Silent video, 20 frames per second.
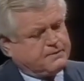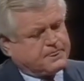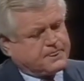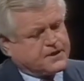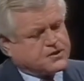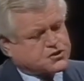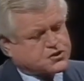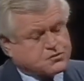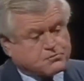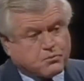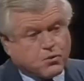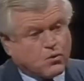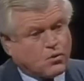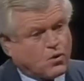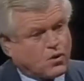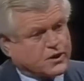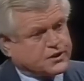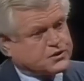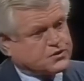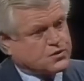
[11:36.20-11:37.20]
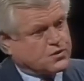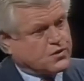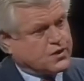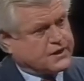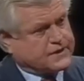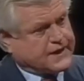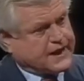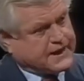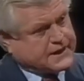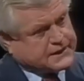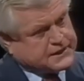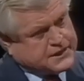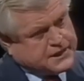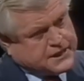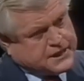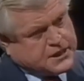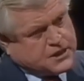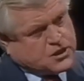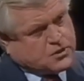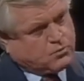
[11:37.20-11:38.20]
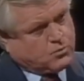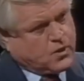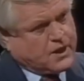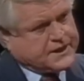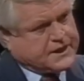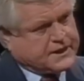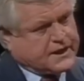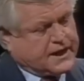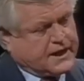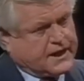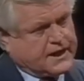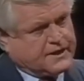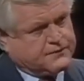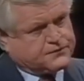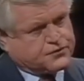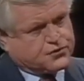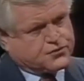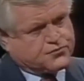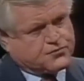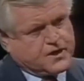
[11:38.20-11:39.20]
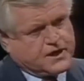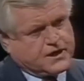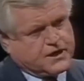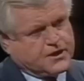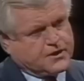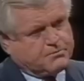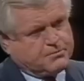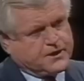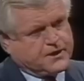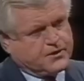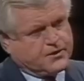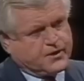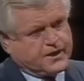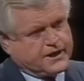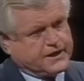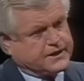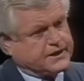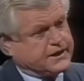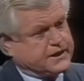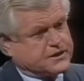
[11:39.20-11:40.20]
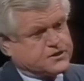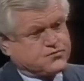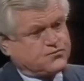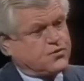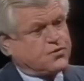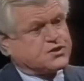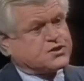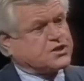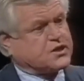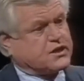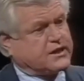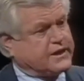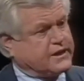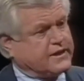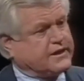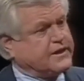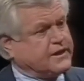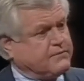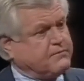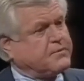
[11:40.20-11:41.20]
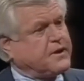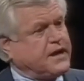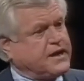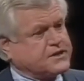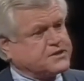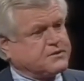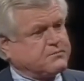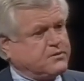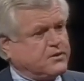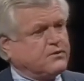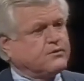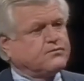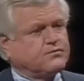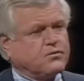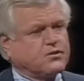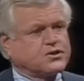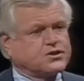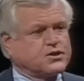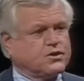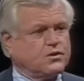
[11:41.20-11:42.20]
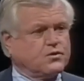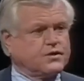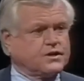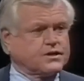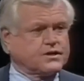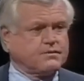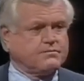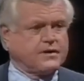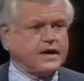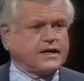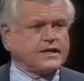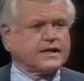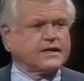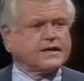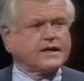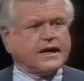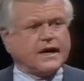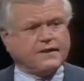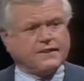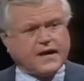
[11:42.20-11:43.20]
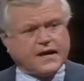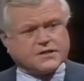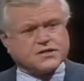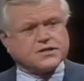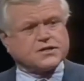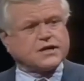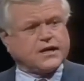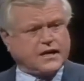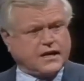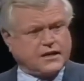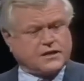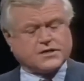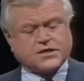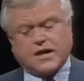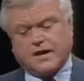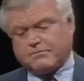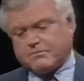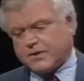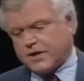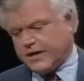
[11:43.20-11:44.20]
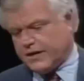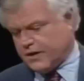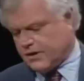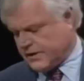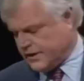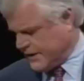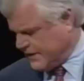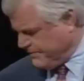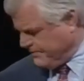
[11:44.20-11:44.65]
support during that 1.5 to 3 year period, it's virtually impossible for children to make it, and that's a top priority.